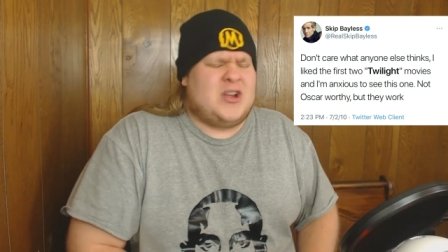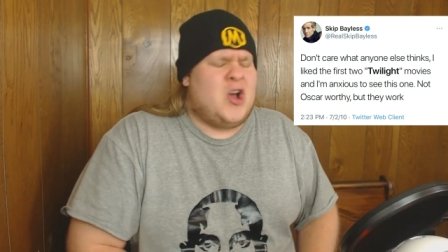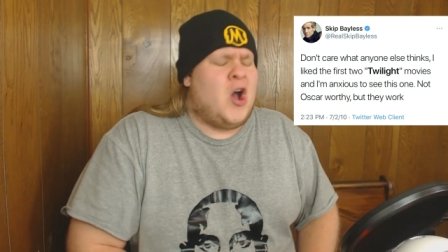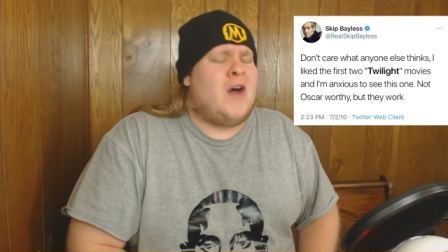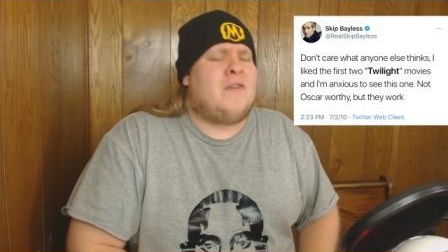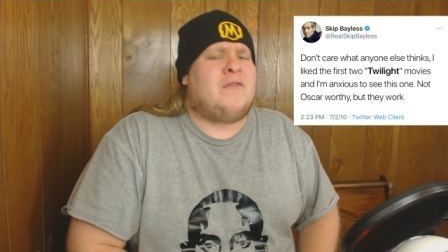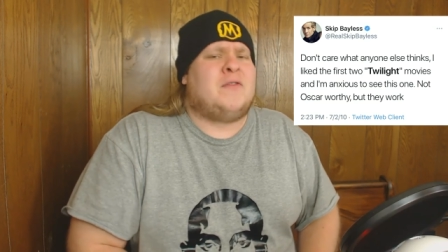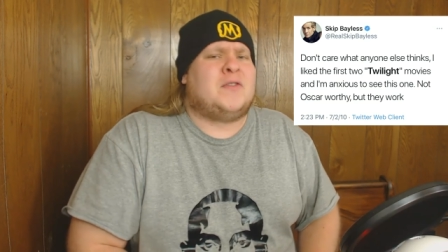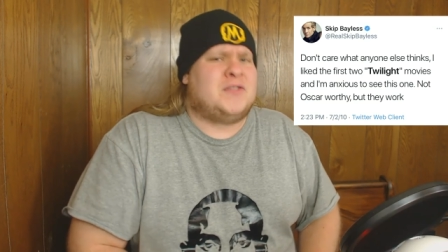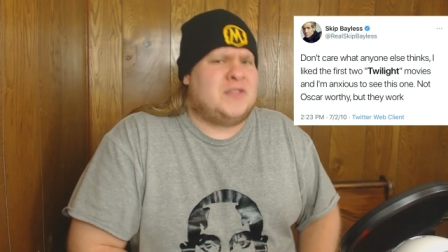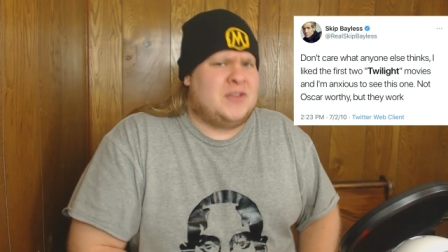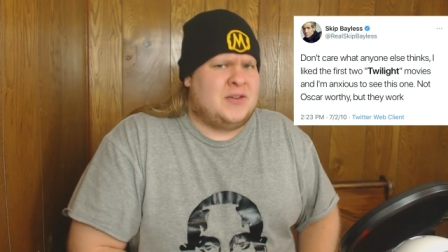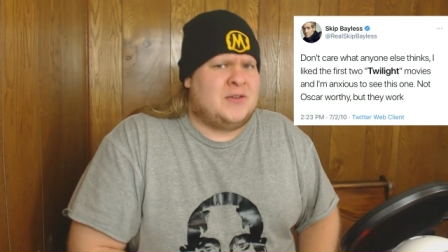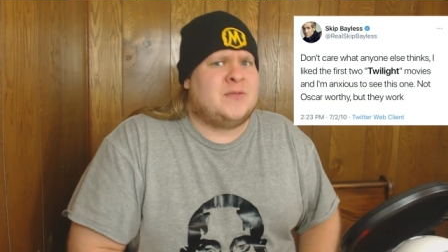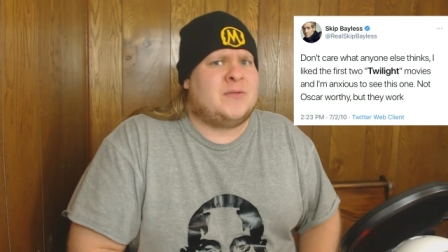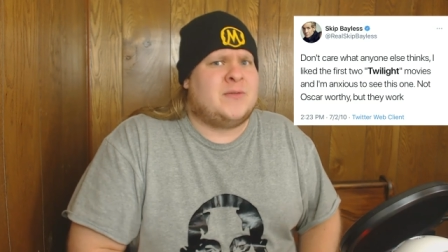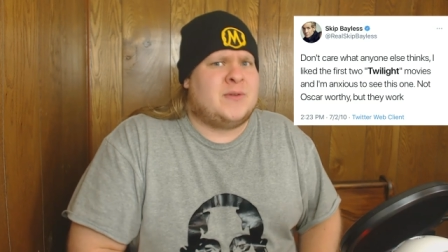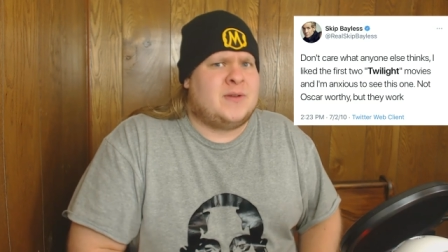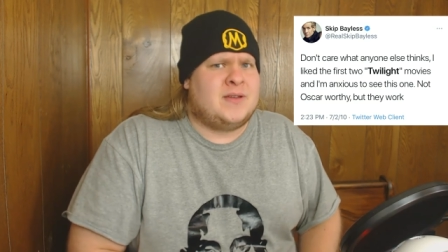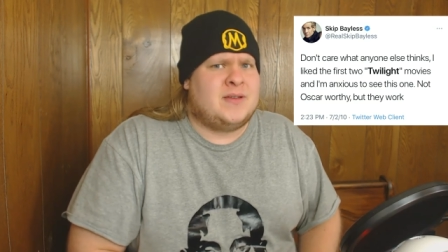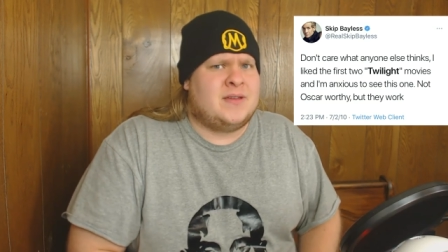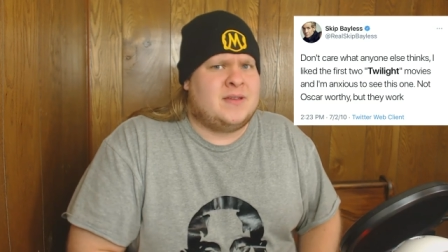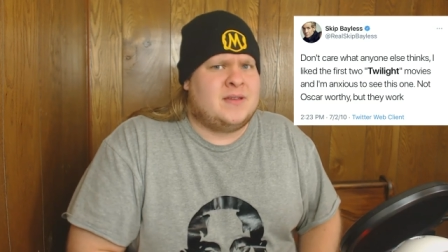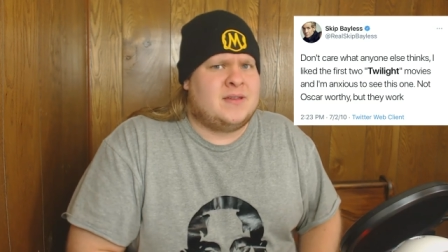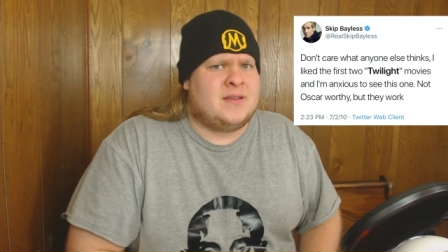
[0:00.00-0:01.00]
awful too.
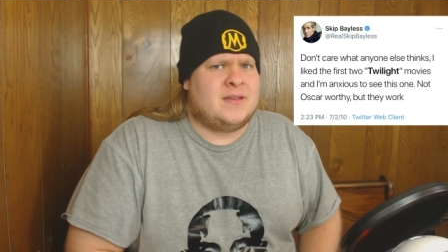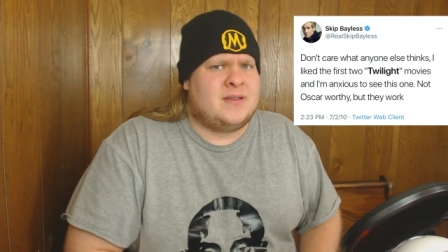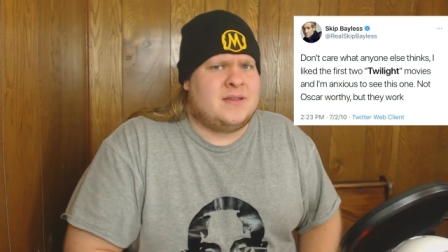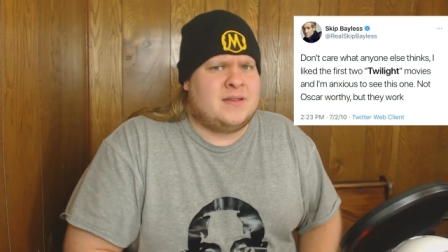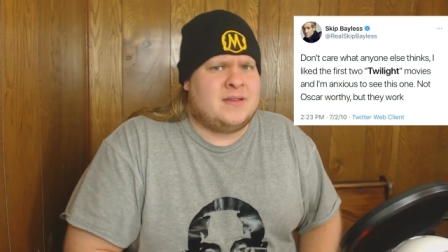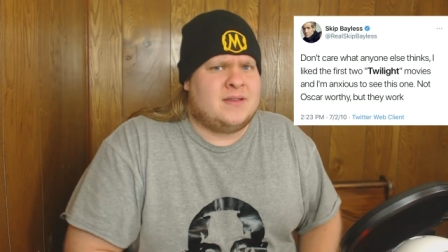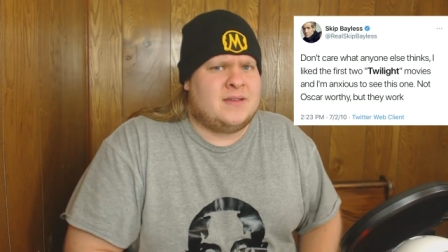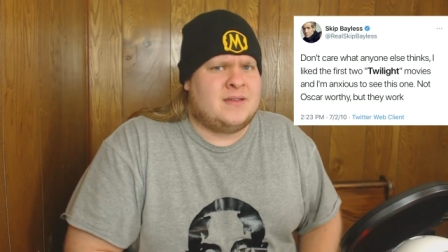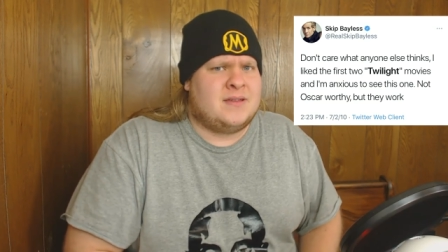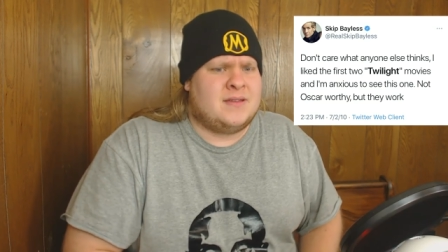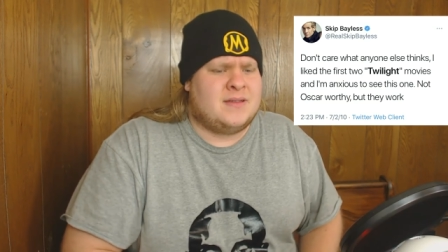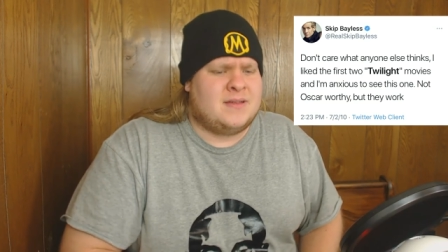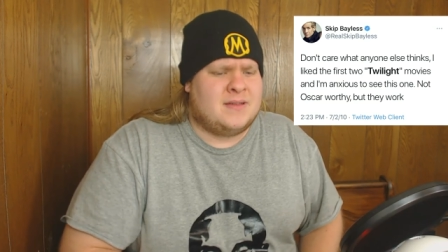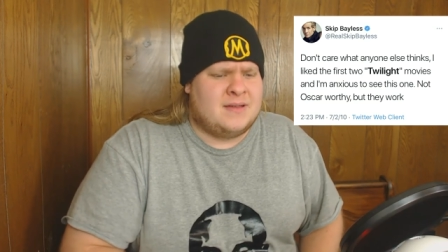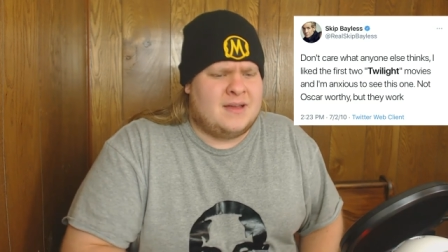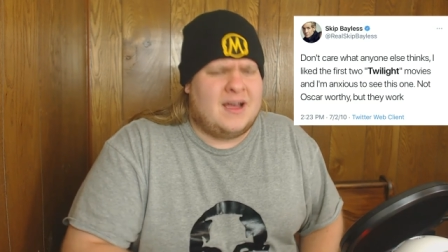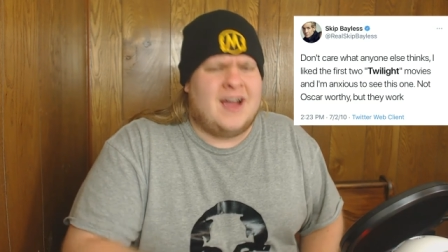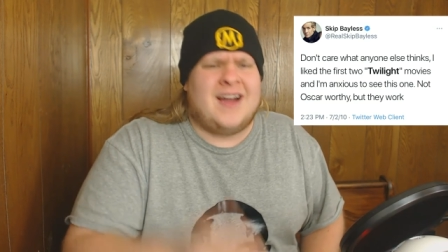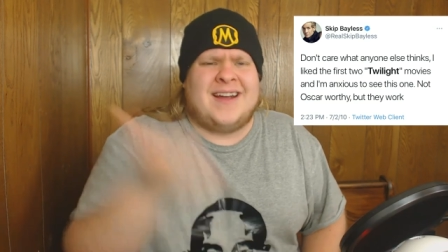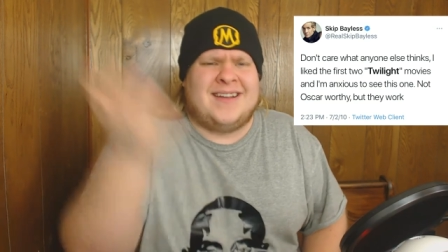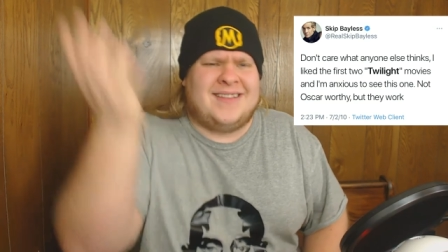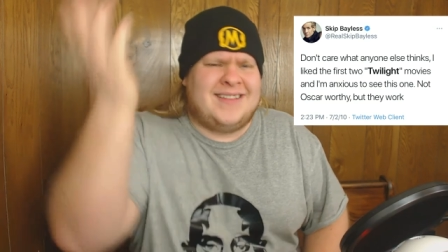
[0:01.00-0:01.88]
All